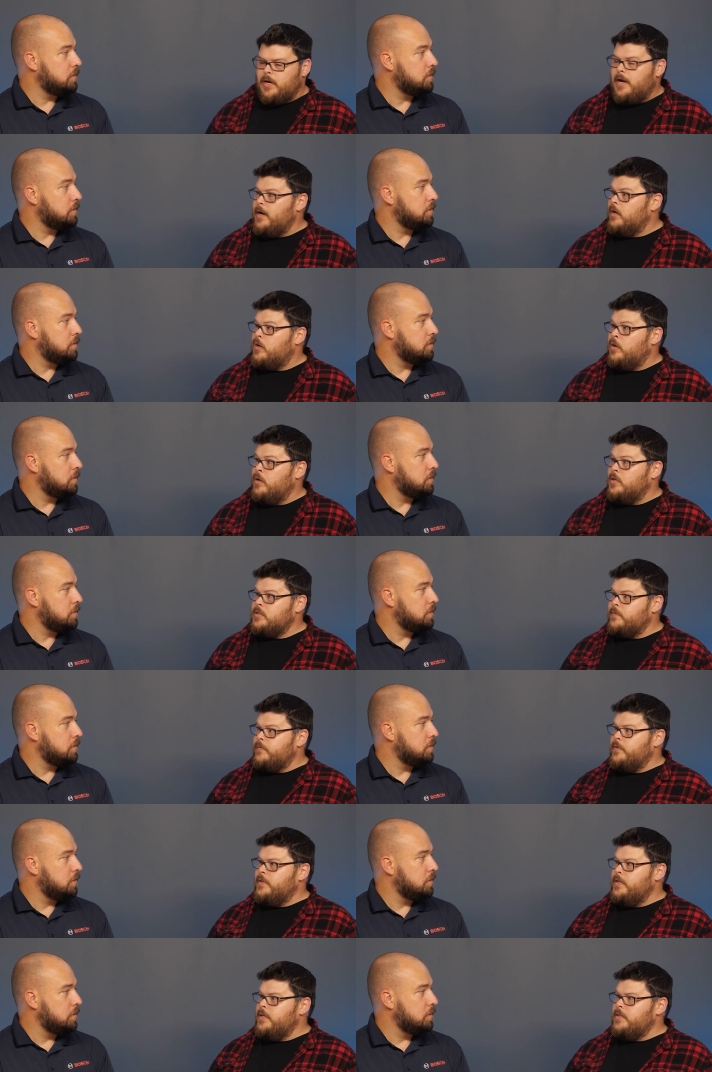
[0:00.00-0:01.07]
Speaker 1: a higher cost
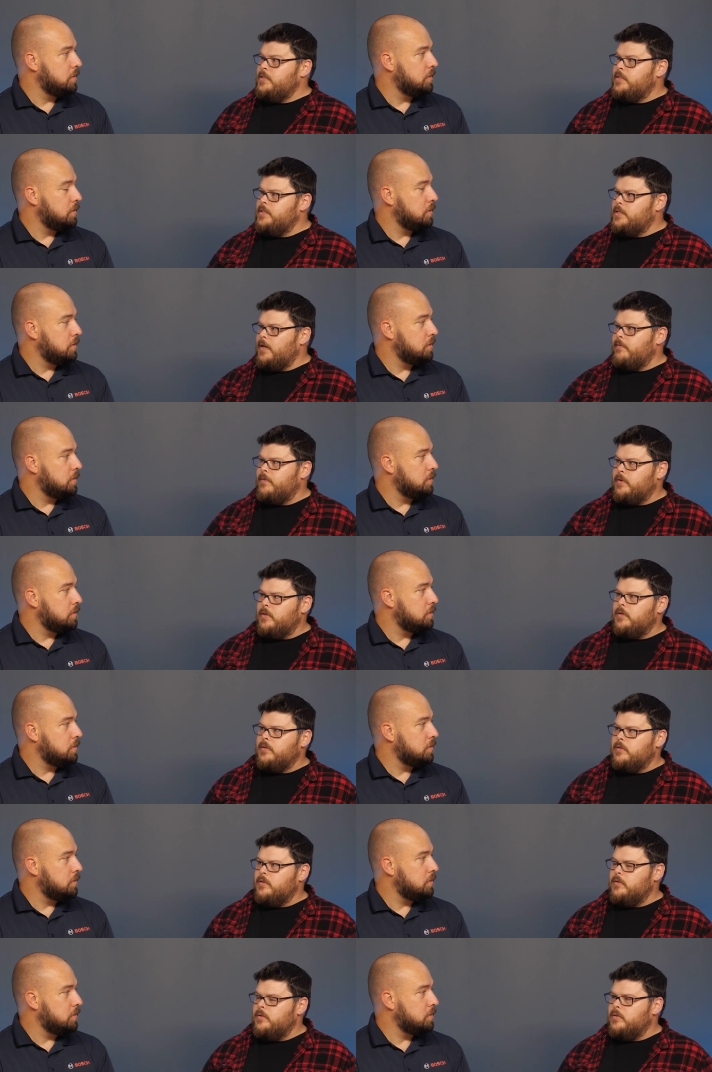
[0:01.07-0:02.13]
for these? These have
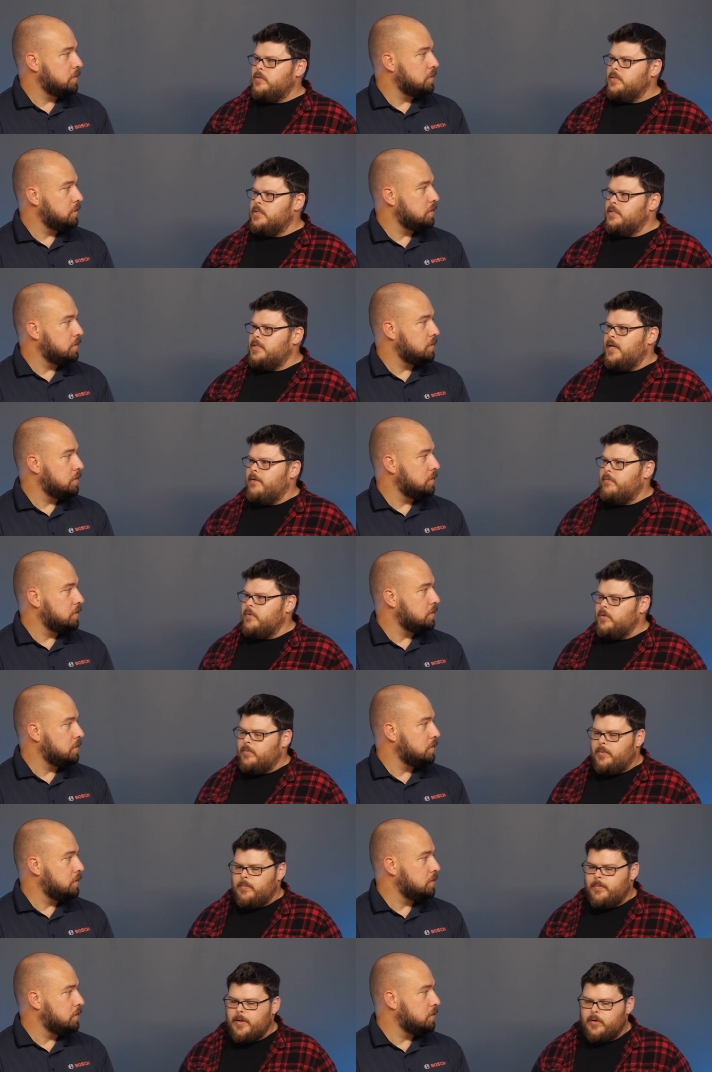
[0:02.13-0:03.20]
a, you know, since they have a
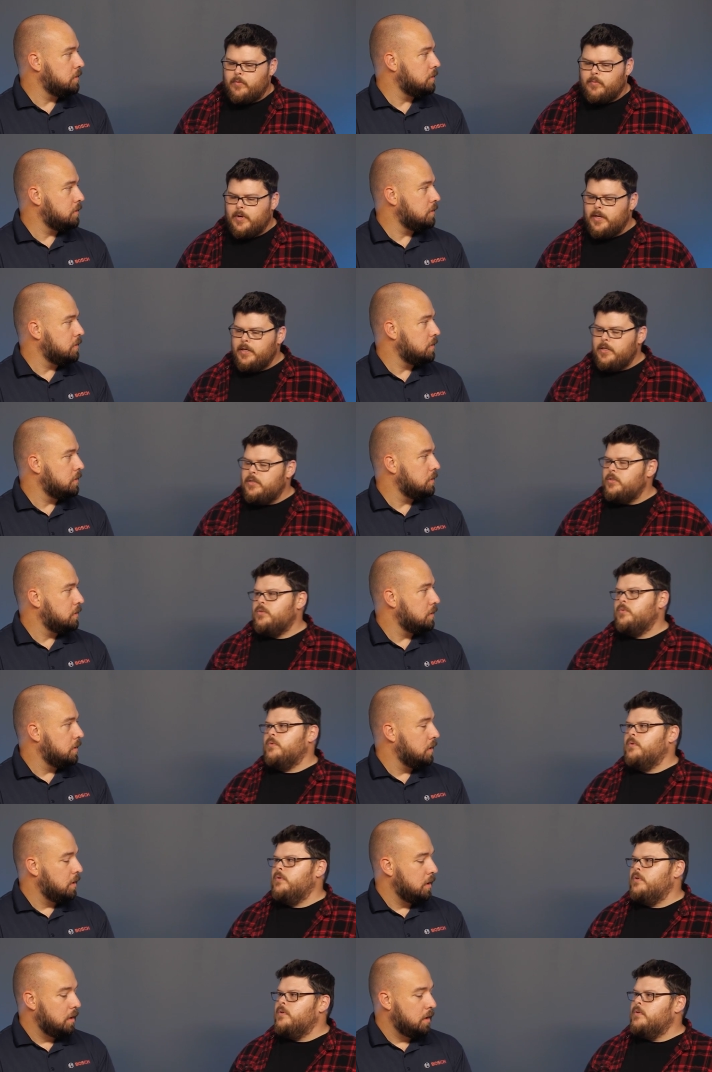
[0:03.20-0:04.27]
little bit better range
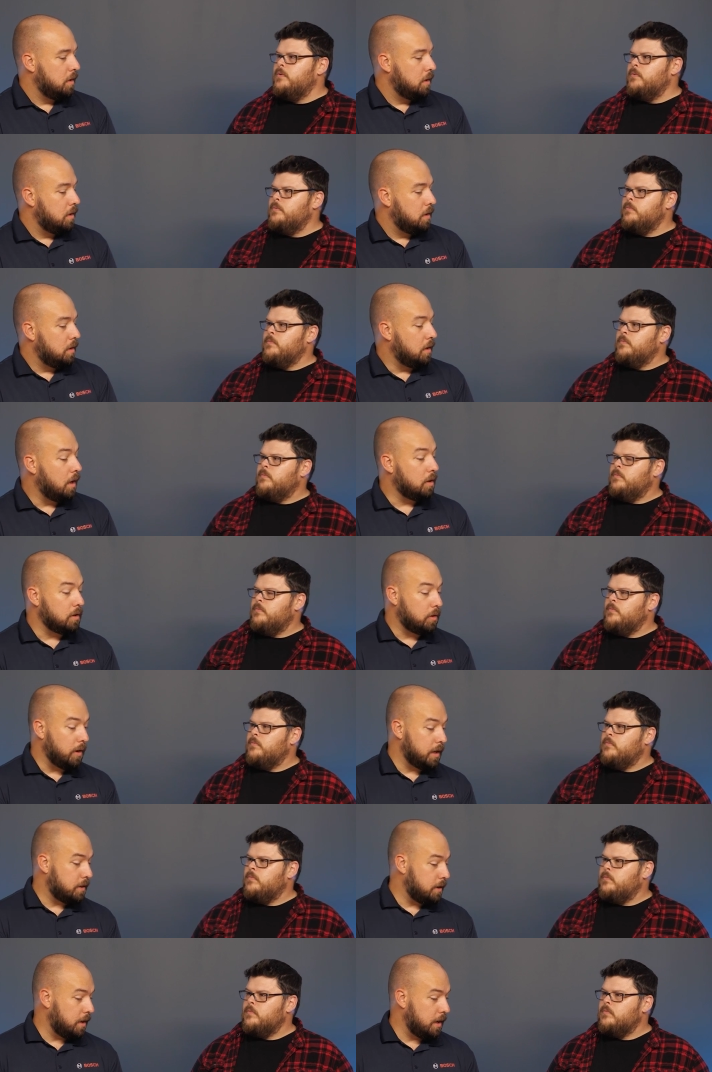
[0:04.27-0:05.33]
or?
Speaker 2: No, the
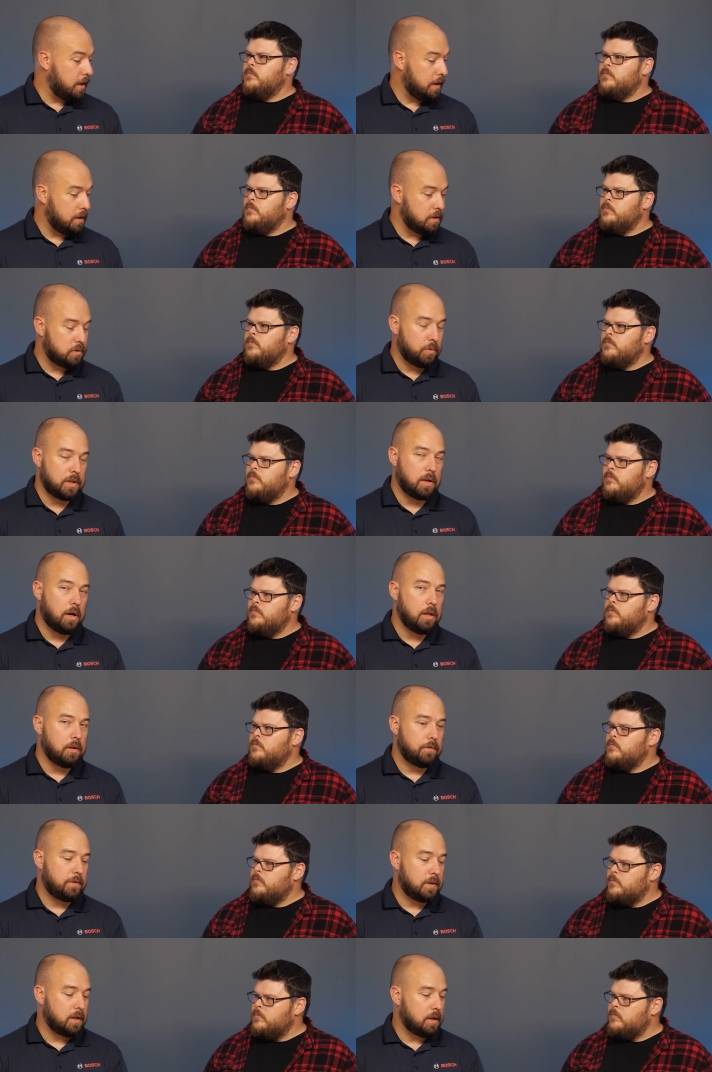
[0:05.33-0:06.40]
great thing is with
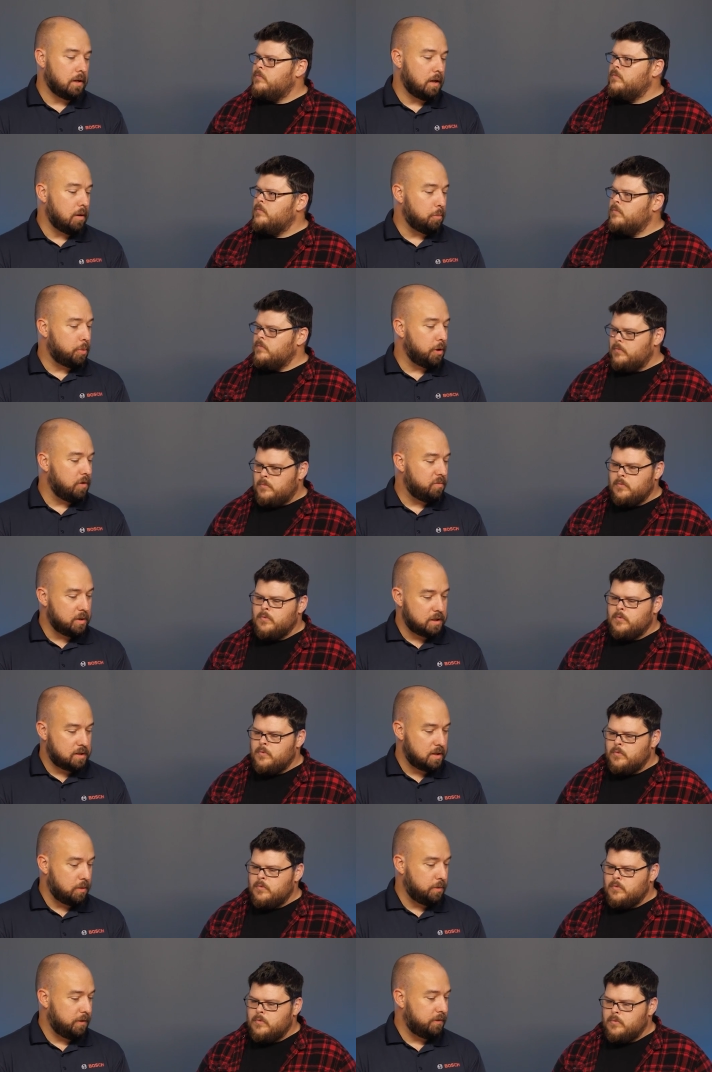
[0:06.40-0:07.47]
all of the
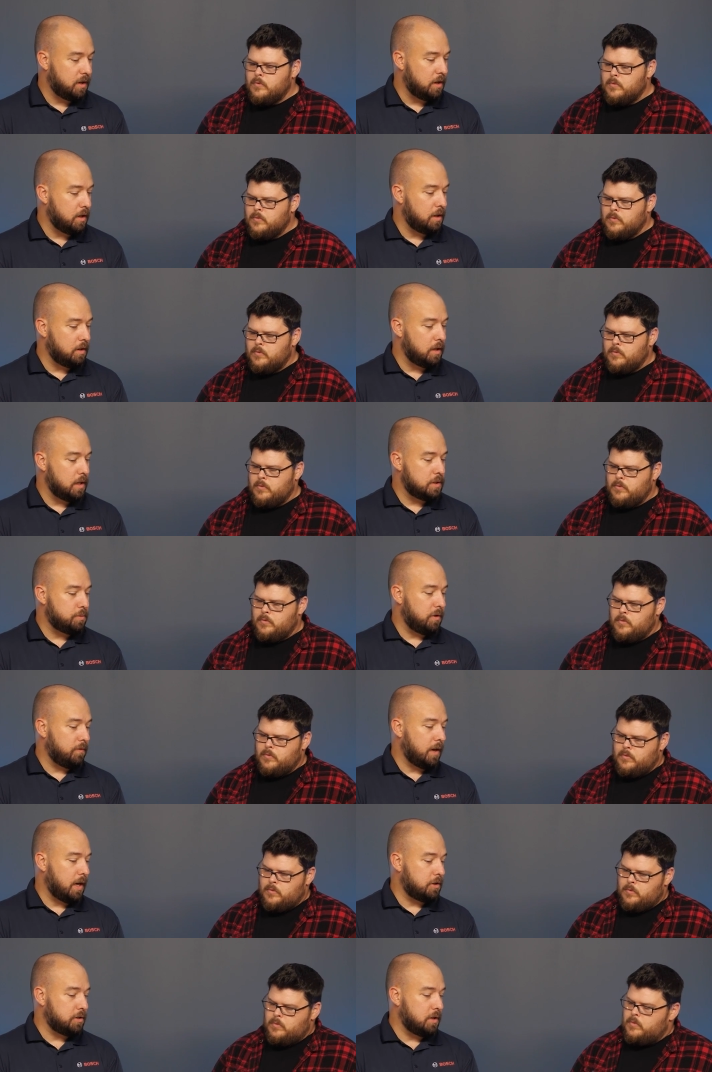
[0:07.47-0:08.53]
improvements that we've done on these,
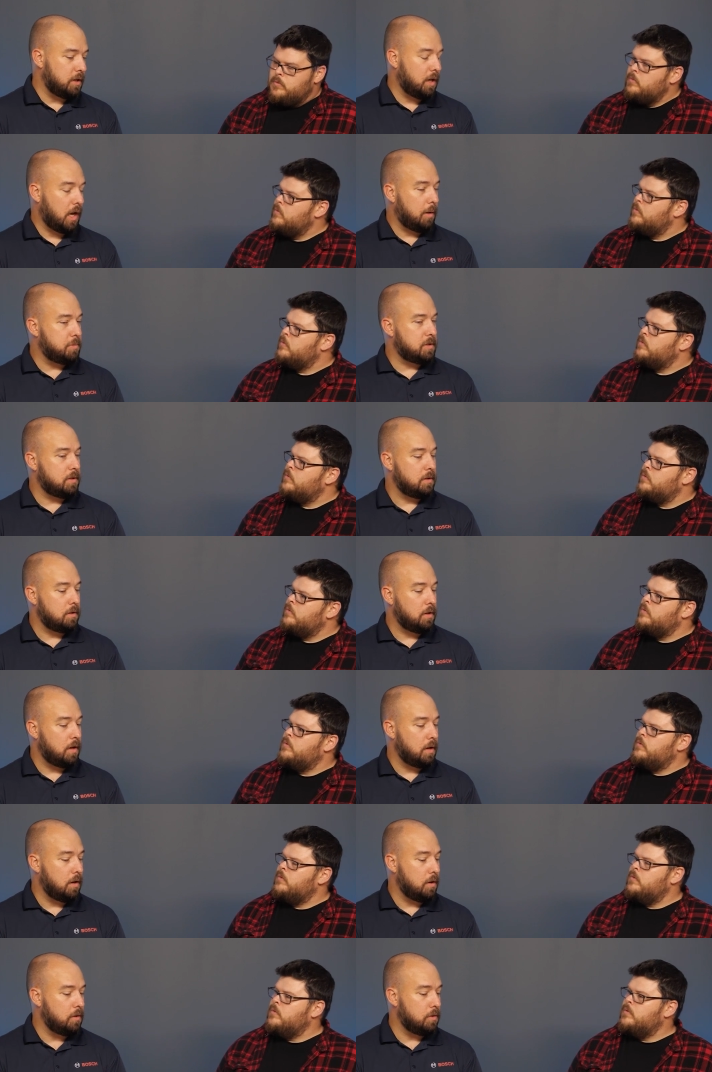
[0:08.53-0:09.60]
we've actually kept
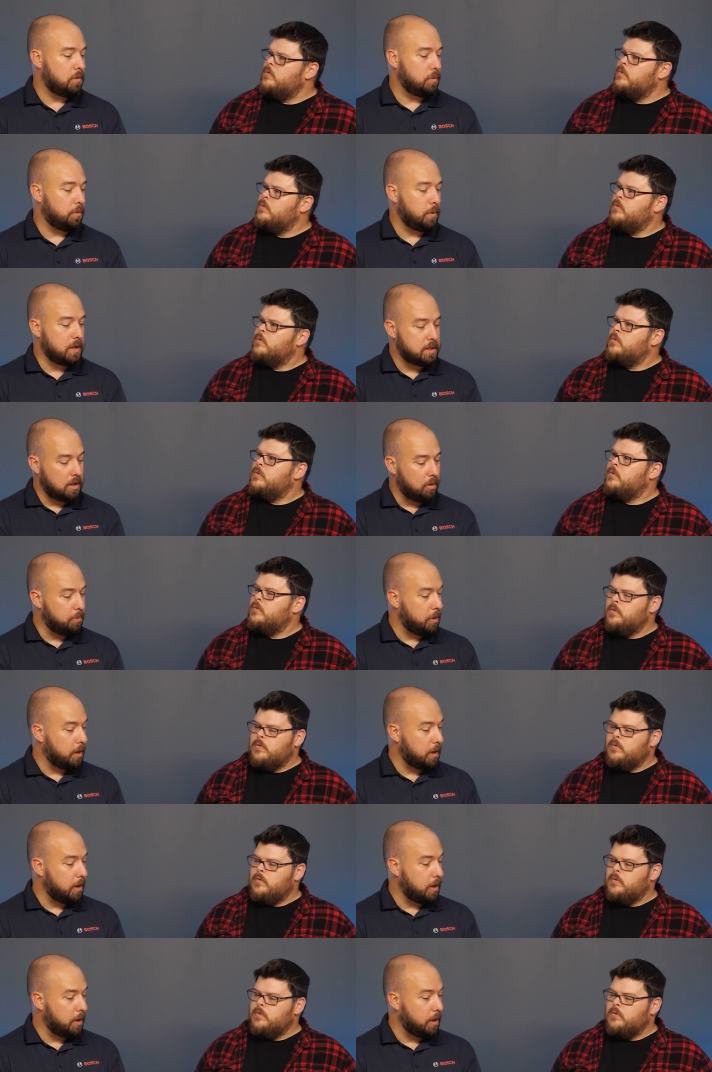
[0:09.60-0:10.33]
uh, the retail